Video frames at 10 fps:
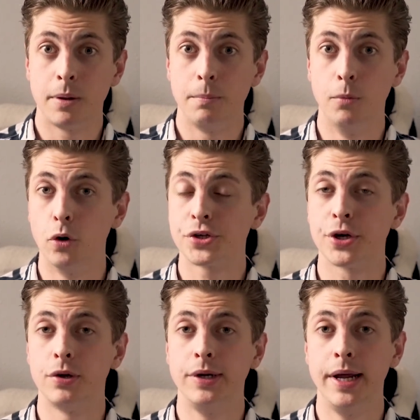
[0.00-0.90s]
More
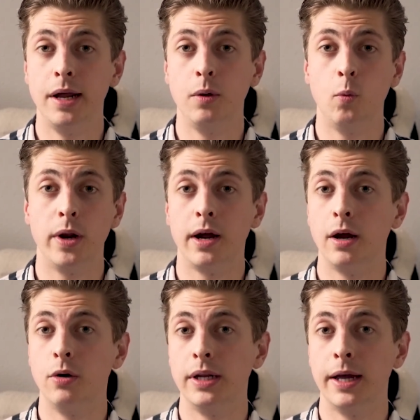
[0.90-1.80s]
so than when I
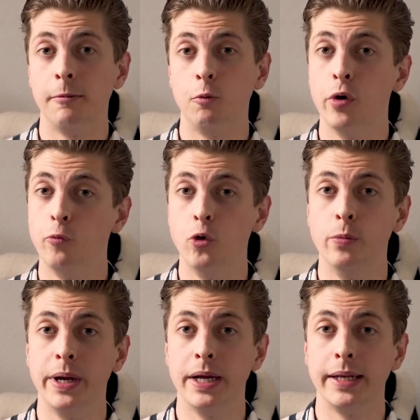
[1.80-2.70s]
only have one
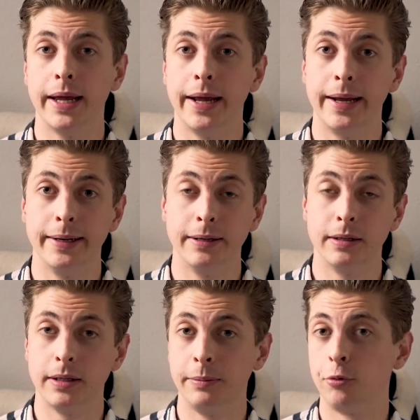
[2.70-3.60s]
roommate and
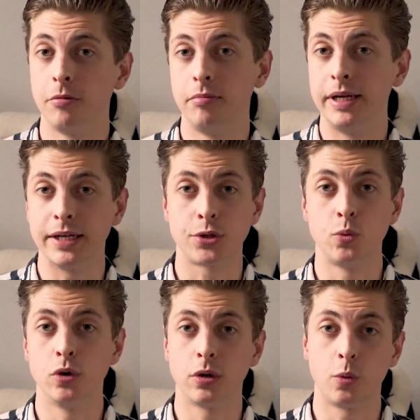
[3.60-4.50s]
he probably has to
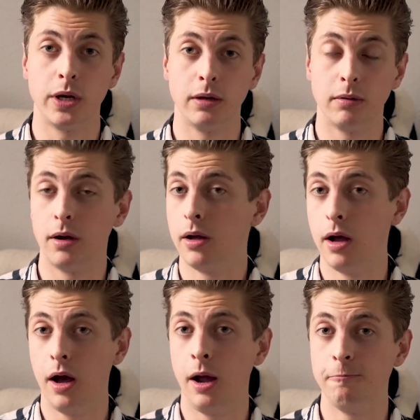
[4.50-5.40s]
work when
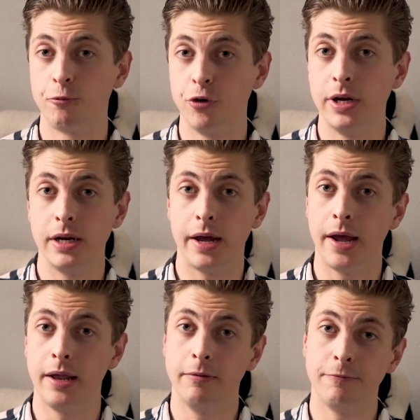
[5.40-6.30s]
I'm free,
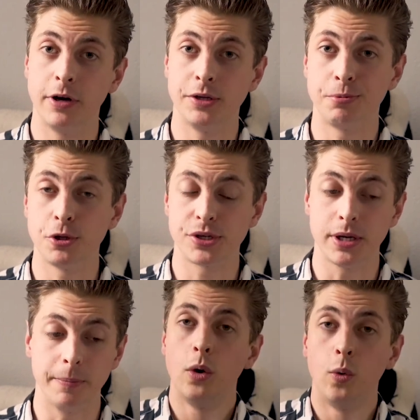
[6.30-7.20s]
and vice
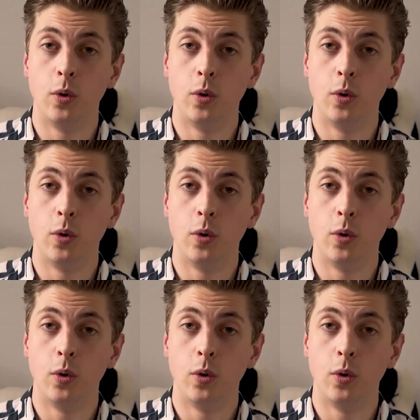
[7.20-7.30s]
versa.